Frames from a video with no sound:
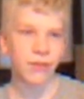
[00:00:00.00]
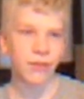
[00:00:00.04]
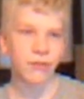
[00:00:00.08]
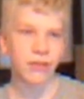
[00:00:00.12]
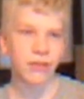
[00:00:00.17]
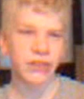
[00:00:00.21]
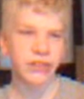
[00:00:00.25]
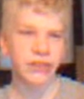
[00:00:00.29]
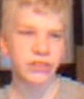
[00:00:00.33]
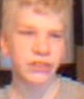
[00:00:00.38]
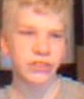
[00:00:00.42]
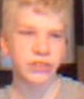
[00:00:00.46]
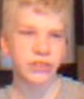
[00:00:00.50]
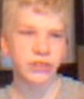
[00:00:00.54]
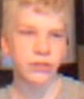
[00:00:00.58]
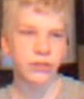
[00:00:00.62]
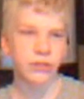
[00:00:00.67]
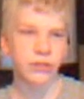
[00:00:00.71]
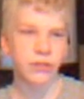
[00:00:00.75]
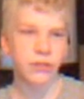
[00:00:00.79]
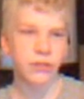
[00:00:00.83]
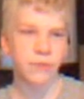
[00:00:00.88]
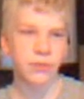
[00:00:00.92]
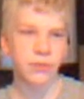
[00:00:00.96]
went to
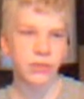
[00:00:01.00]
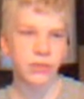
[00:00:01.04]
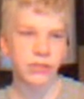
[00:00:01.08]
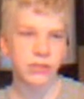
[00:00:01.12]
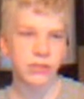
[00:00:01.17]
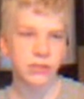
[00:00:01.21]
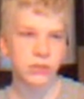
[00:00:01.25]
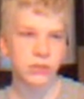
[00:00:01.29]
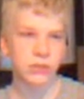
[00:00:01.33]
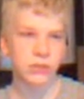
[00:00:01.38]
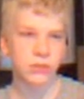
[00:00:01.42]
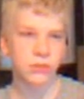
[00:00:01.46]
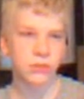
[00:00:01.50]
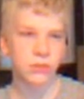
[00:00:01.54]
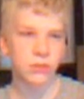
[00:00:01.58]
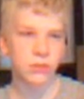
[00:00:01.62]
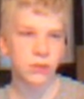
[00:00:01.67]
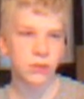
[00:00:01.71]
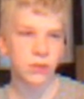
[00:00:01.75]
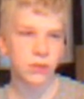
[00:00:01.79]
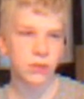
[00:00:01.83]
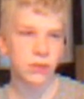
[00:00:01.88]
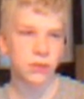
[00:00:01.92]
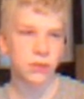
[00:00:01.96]
the Braille
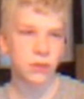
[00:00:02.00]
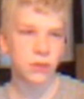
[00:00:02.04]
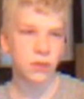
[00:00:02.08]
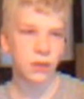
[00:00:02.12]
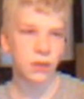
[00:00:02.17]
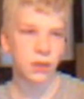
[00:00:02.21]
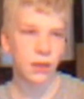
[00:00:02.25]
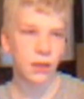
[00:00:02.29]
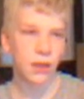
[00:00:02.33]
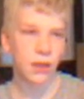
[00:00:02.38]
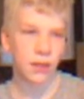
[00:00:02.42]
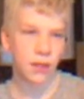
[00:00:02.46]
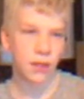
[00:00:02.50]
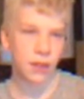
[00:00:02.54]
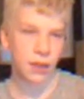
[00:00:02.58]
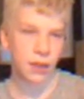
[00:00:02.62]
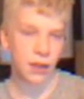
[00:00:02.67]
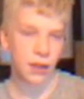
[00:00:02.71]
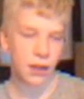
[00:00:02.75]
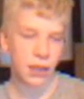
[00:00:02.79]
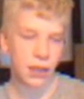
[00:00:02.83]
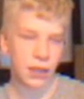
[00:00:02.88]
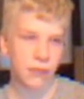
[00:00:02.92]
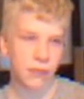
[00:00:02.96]
School, and then
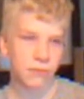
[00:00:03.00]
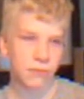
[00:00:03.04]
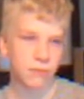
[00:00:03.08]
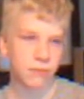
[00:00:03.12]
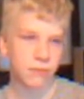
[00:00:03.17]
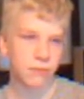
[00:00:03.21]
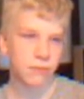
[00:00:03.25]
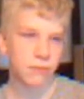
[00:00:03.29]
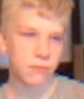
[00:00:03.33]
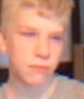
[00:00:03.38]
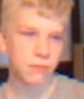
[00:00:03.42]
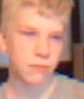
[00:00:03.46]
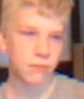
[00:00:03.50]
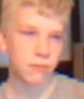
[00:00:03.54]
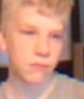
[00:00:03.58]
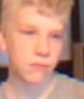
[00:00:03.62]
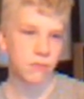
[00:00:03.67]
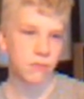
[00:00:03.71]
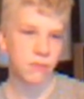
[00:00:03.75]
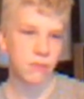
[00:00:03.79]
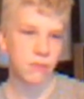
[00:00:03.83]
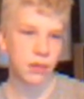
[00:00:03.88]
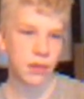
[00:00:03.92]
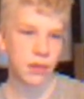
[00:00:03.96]
I
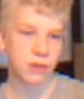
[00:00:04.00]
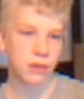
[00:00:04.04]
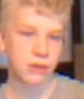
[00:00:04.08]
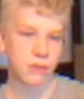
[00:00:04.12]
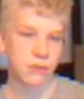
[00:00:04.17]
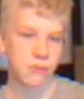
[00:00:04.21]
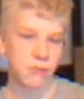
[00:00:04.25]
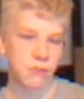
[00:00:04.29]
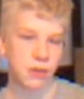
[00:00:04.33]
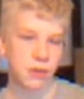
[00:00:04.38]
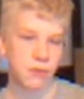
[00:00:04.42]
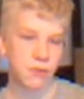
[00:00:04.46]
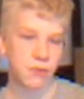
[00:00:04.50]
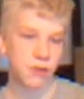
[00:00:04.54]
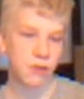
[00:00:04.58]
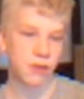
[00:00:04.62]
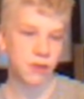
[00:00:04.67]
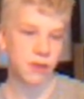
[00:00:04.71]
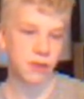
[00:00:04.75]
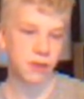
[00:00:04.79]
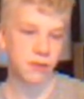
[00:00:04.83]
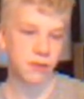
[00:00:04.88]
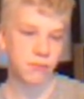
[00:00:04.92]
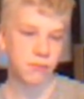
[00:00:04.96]
met some people there.